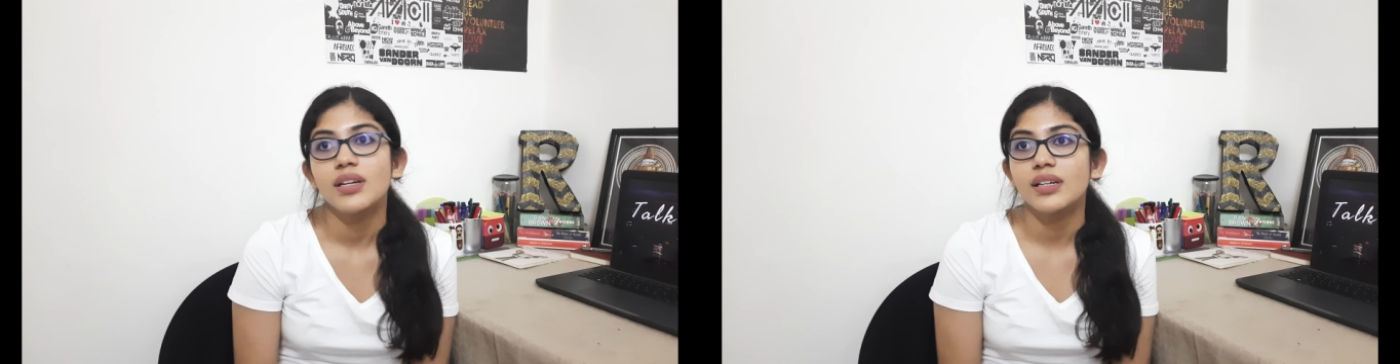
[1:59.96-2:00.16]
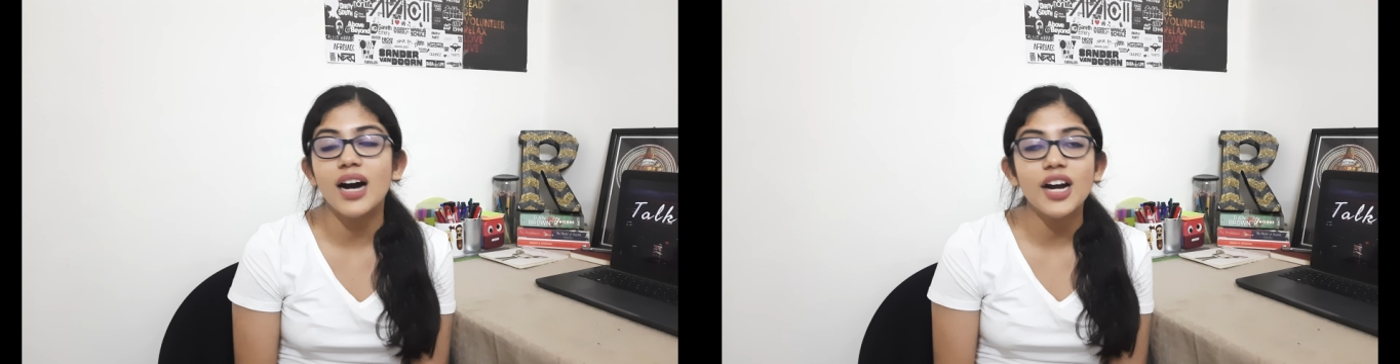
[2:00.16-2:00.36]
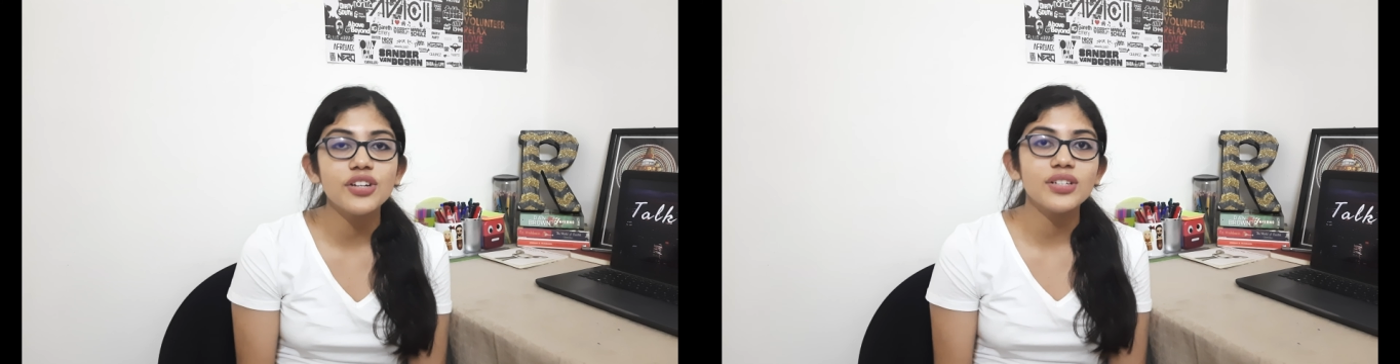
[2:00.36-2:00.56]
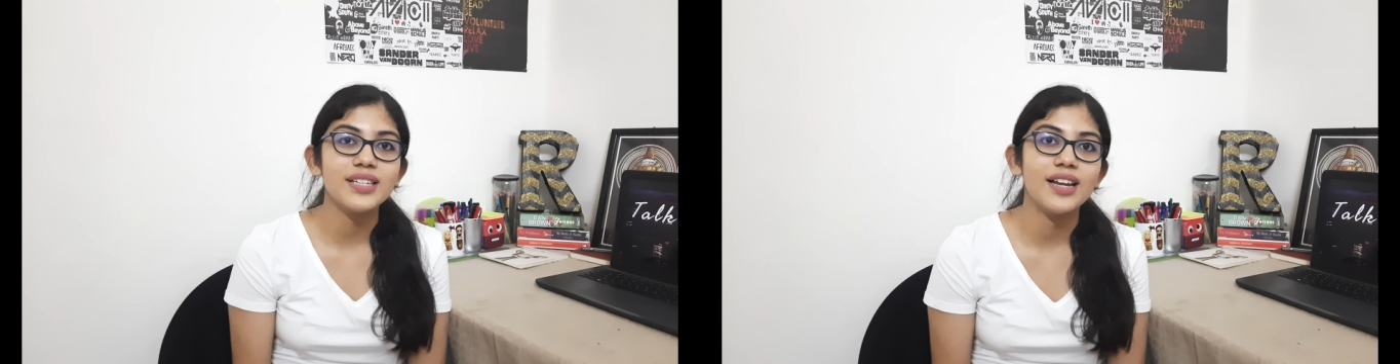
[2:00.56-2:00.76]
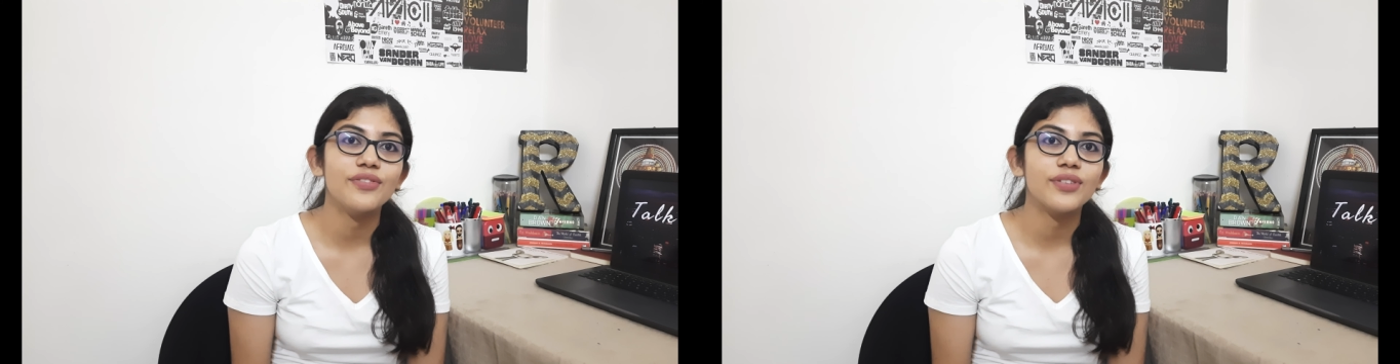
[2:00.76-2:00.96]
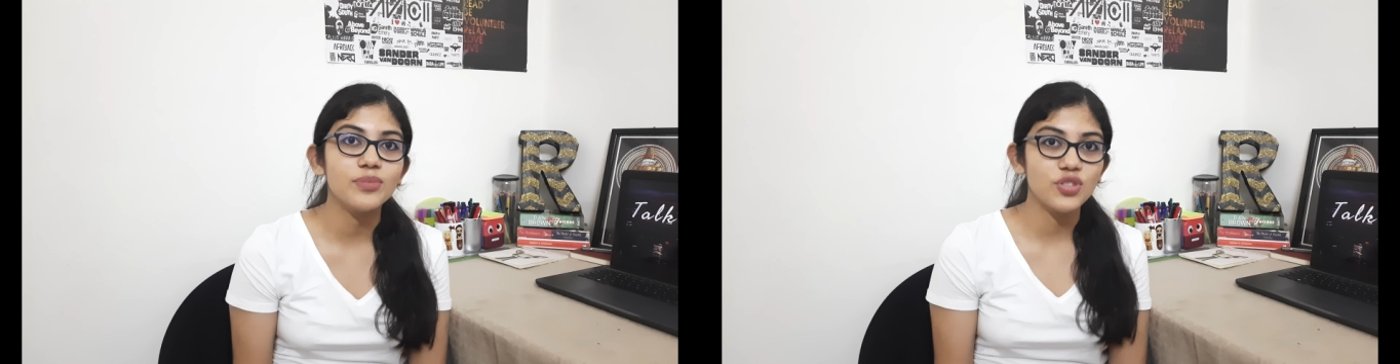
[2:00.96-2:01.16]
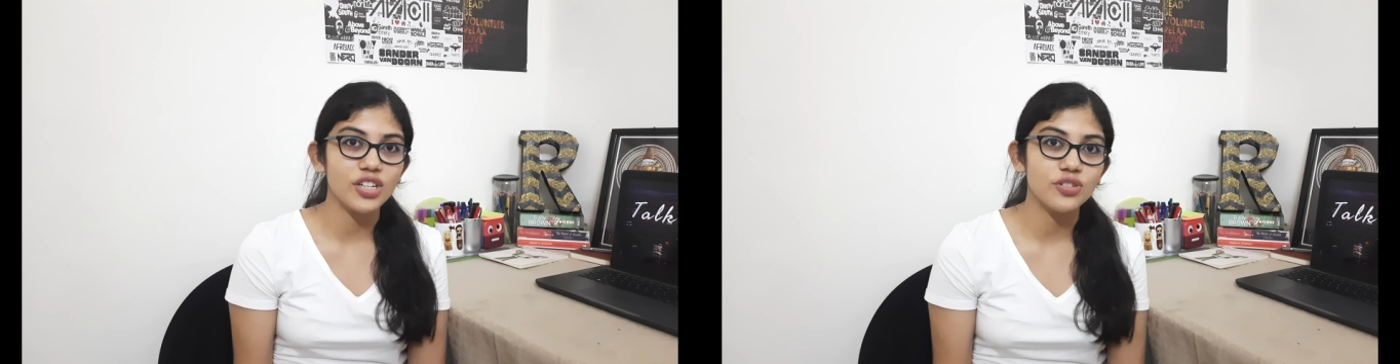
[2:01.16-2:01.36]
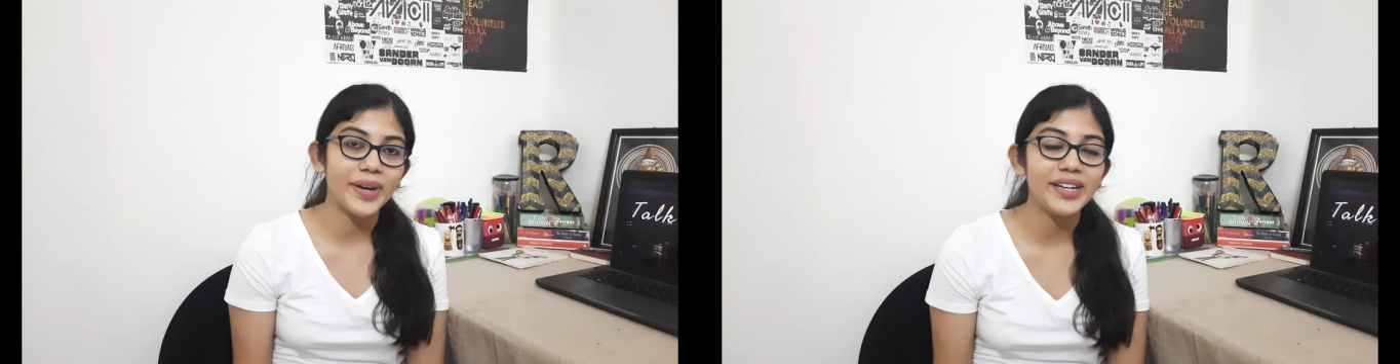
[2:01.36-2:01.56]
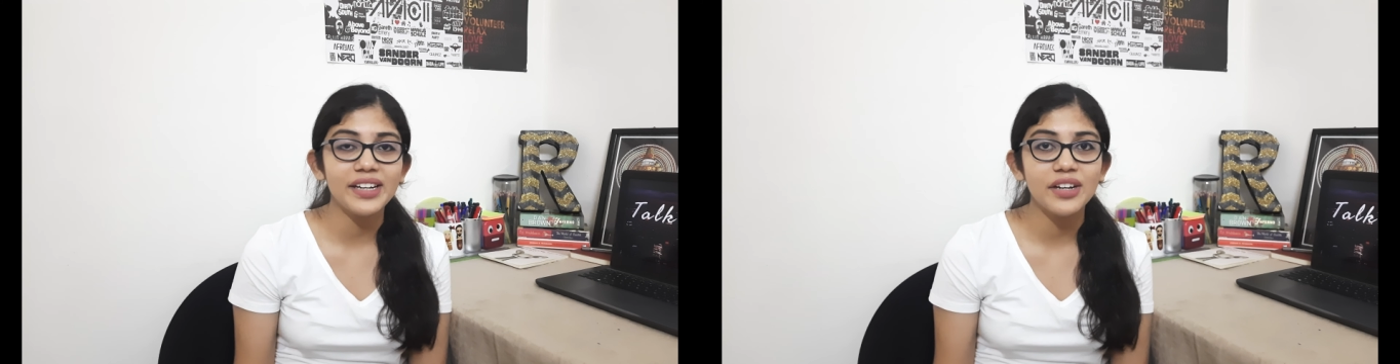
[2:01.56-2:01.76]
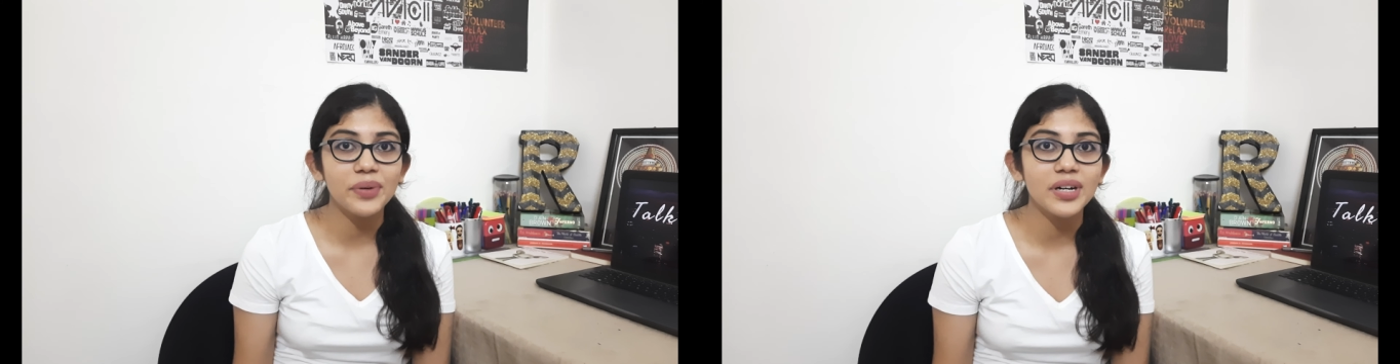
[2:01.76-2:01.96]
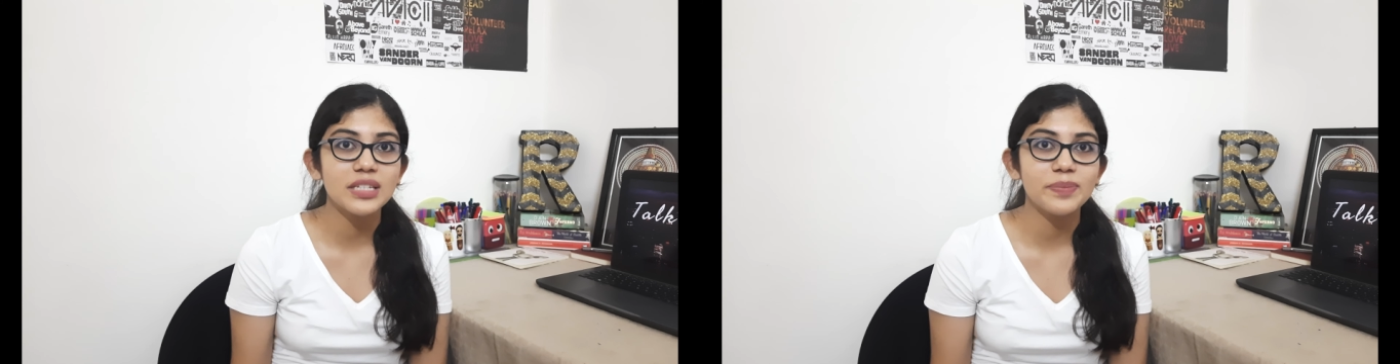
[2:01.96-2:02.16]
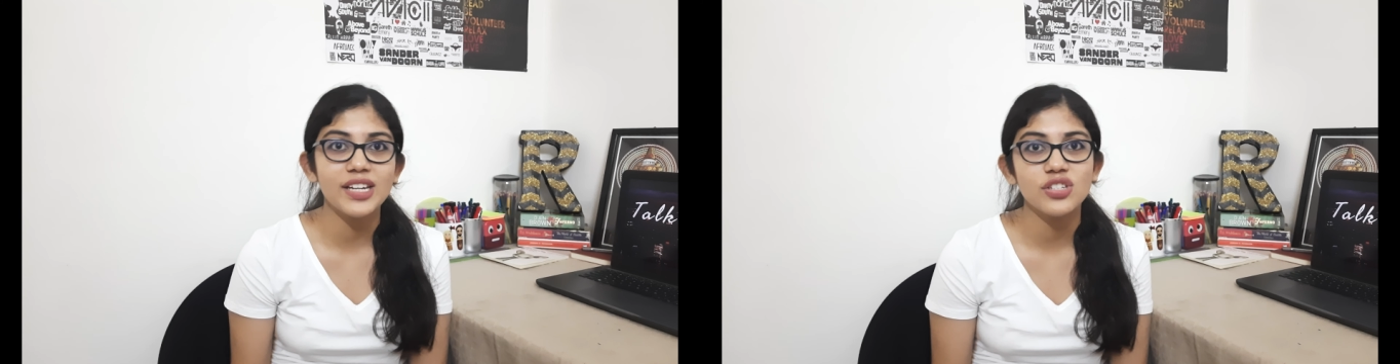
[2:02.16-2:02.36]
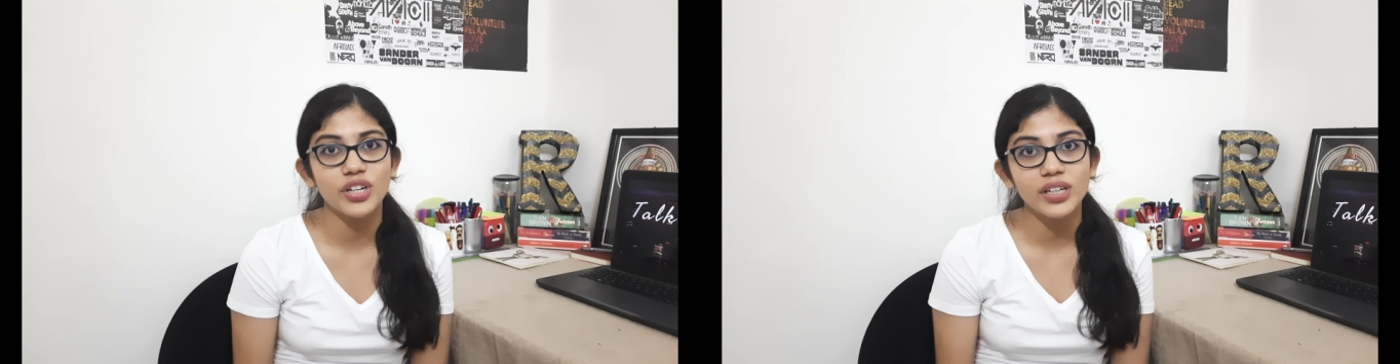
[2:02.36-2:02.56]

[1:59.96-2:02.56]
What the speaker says: guard yourself from judgment in a workspace or a